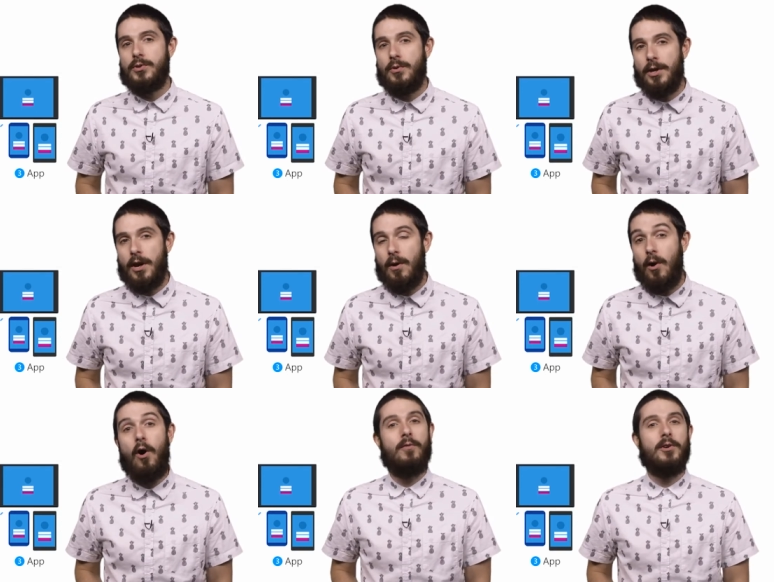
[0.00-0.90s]

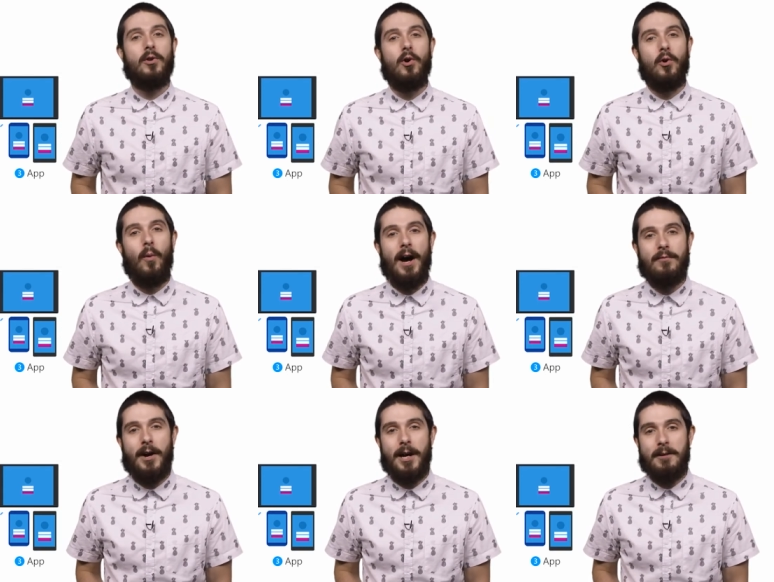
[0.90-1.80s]
Studio over your local
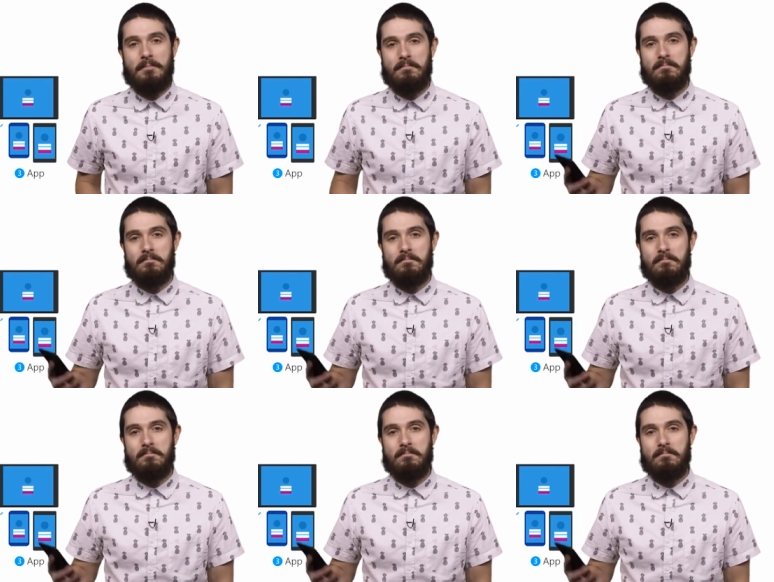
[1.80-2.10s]
Wi-Fi,